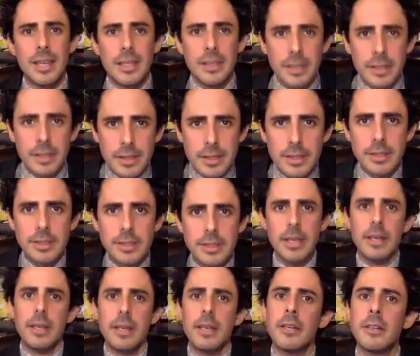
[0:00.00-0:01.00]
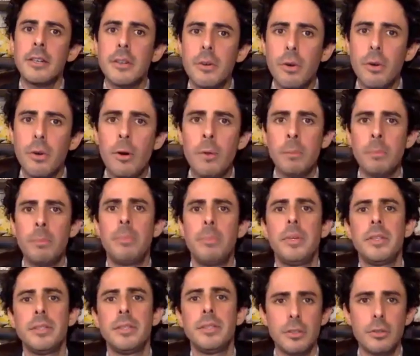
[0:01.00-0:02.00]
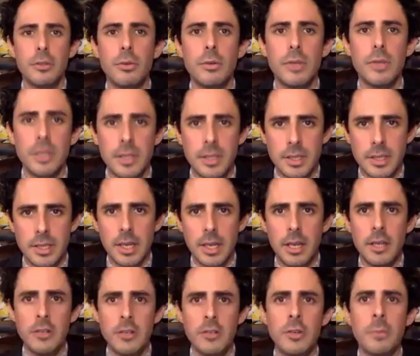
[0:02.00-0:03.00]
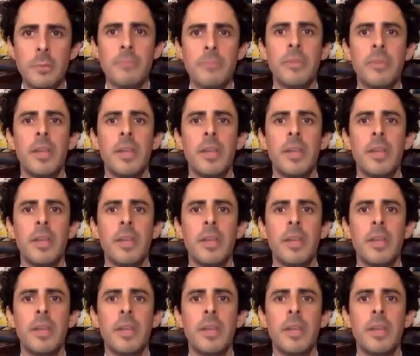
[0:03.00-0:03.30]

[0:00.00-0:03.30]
this second compensatory stage